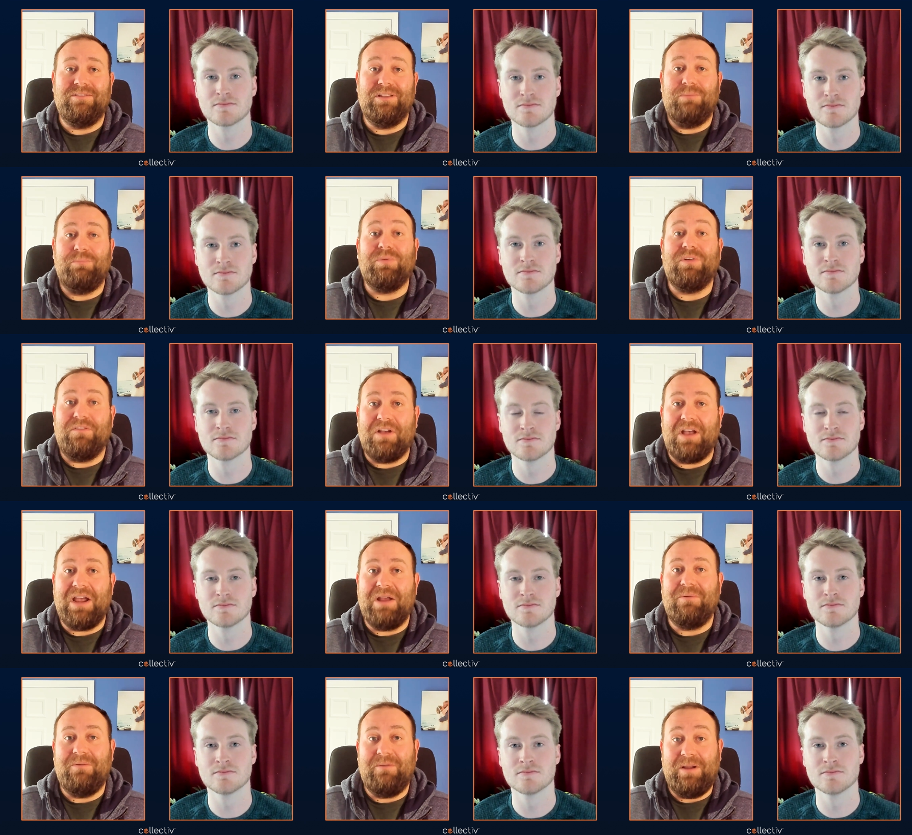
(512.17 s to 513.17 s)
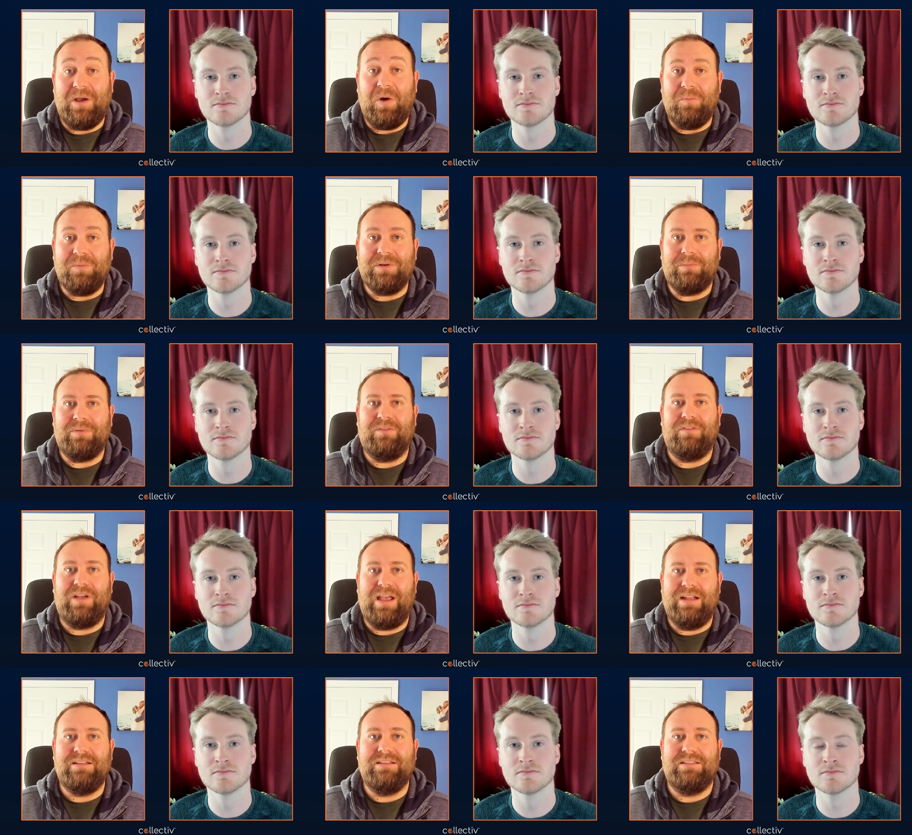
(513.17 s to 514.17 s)
Speaker 1: really provide what we hope to
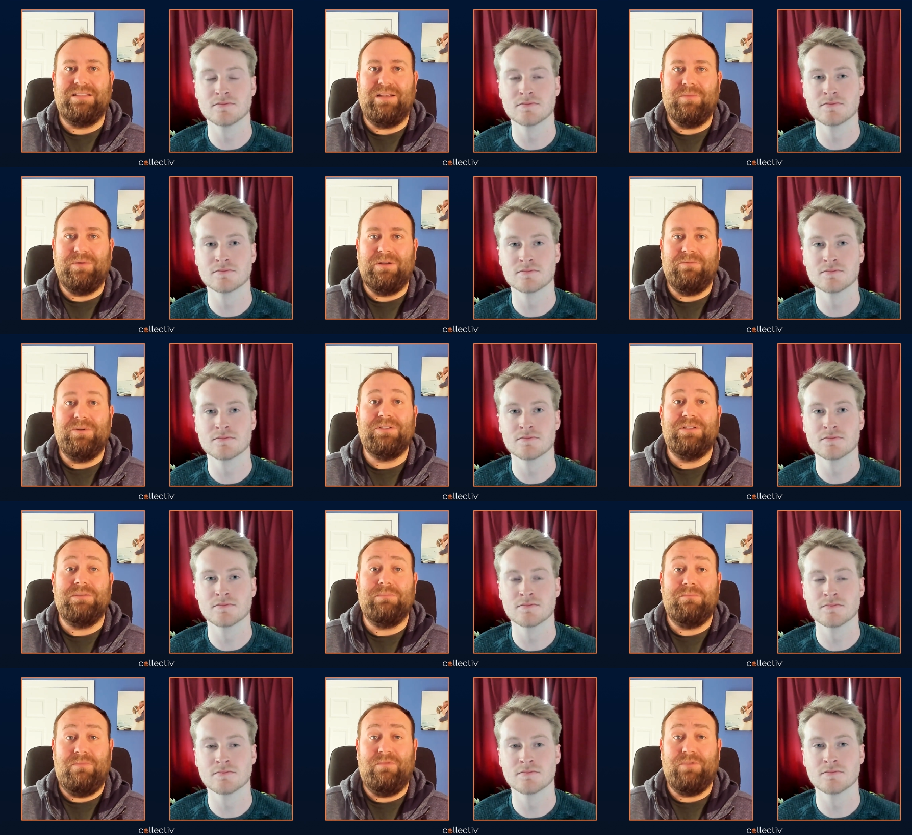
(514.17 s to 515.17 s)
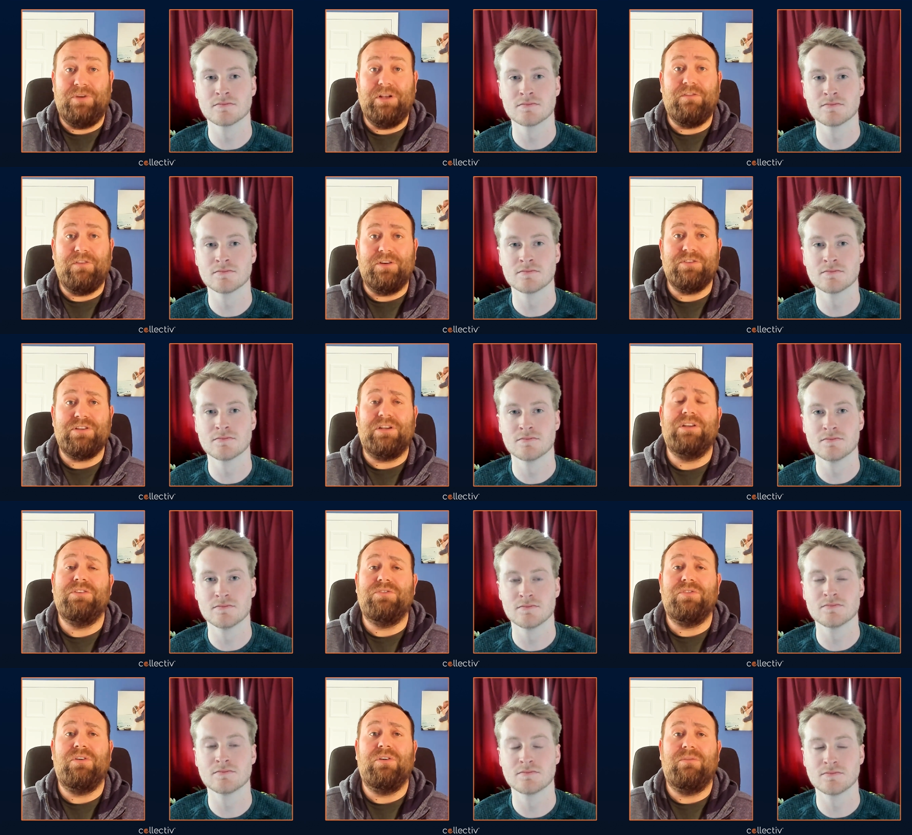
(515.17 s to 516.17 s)
provide to someone, which is real version
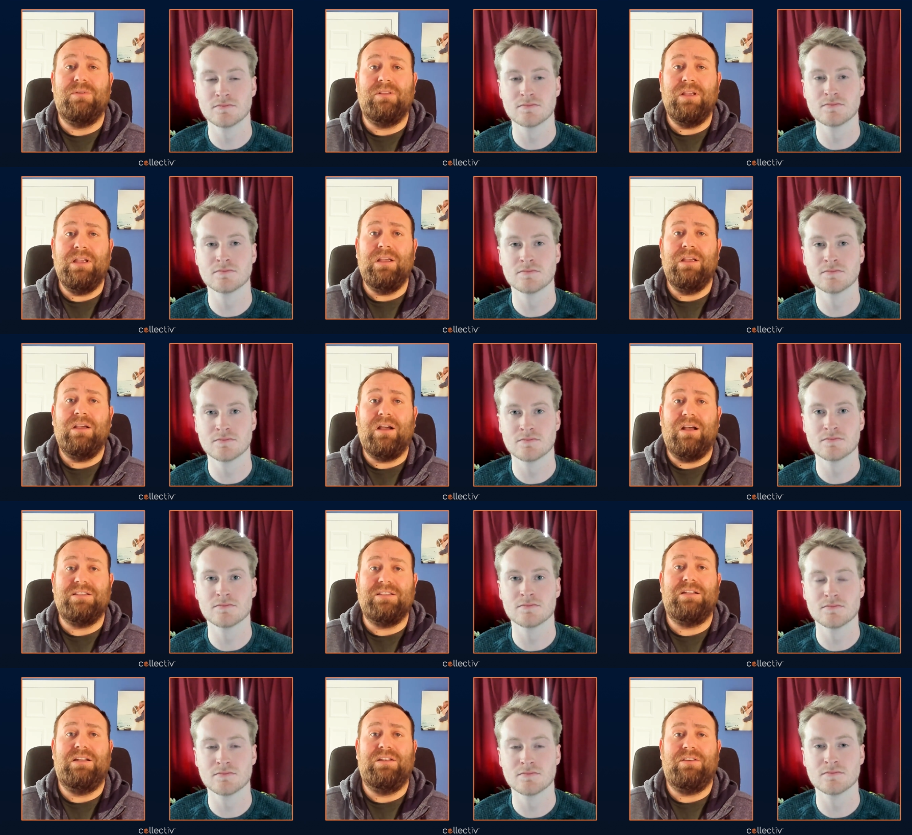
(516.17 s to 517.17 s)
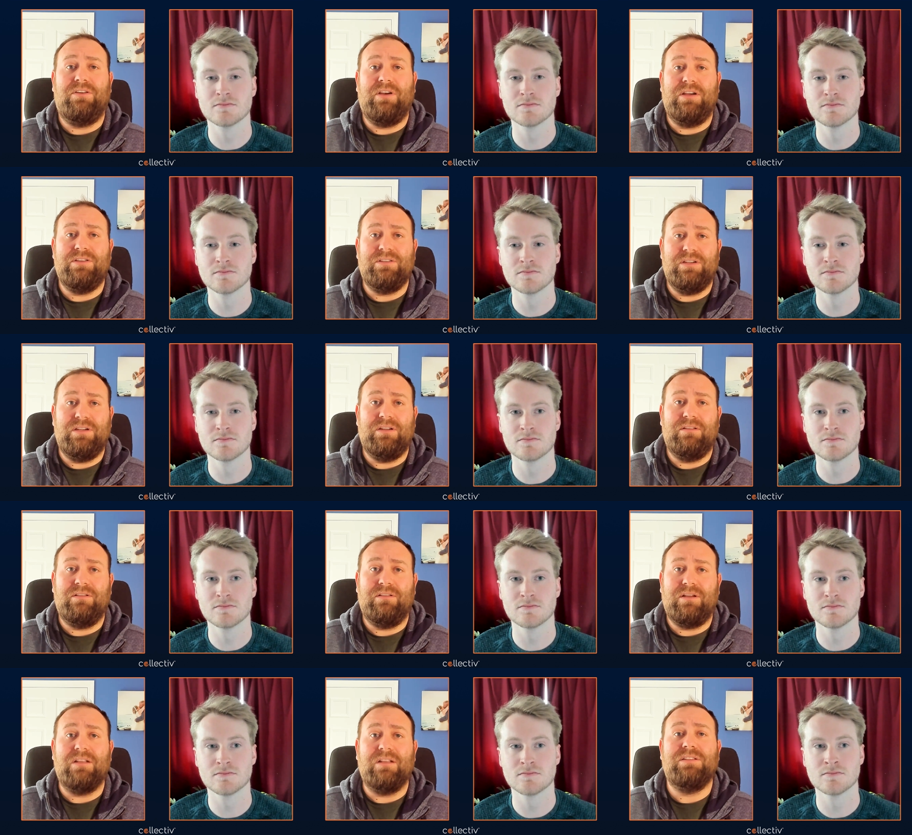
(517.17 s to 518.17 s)
control with constant integration,
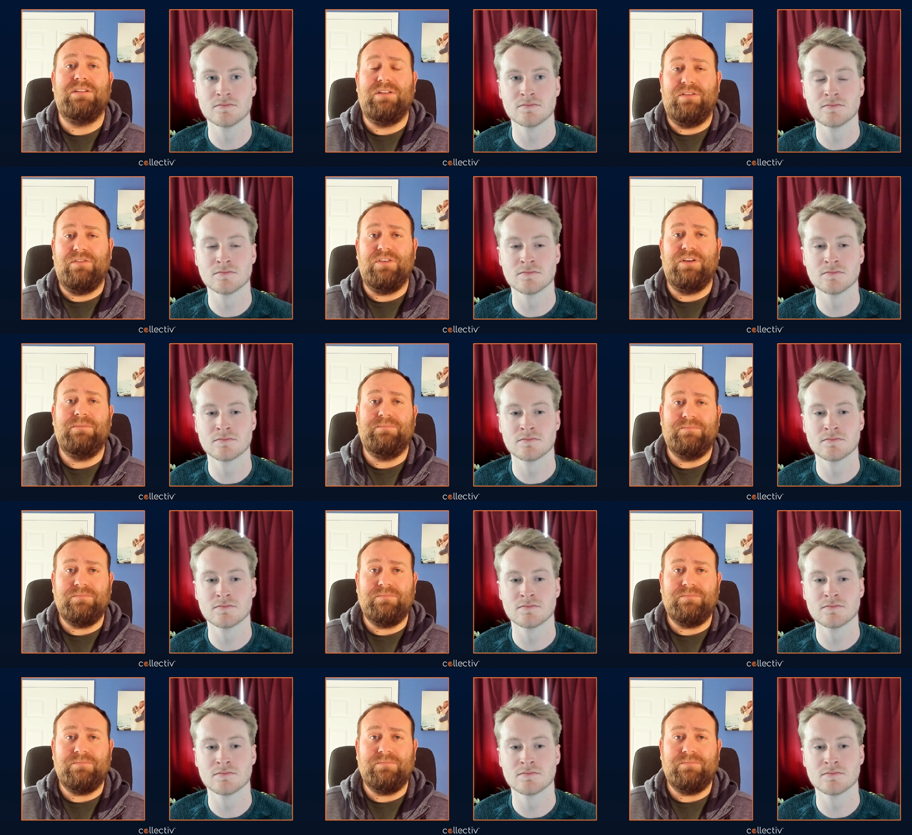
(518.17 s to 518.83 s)
constant delivery.